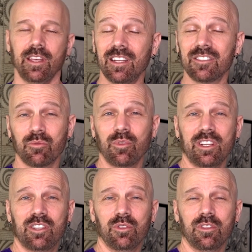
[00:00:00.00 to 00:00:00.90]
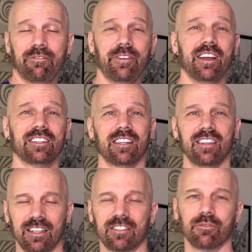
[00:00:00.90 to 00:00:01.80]
It is a really cool effect. I
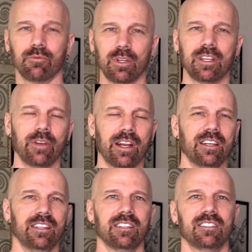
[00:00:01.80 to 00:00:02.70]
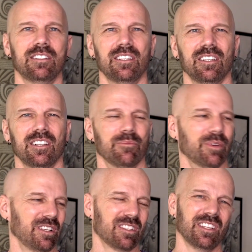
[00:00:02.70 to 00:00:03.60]
think it's a really great idea.
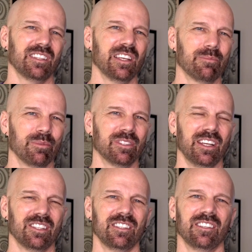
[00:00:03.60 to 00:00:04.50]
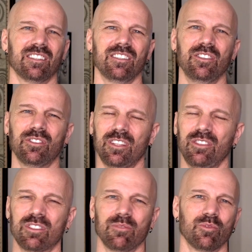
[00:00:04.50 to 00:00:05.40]
But I just think the implementation could
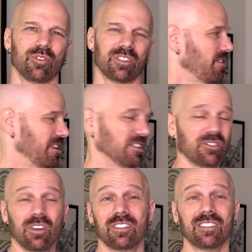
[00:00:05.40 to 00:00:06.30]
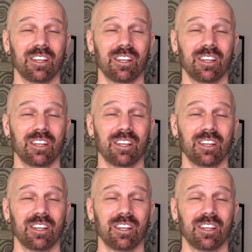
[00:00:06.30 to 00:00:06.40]
use some work. The instructions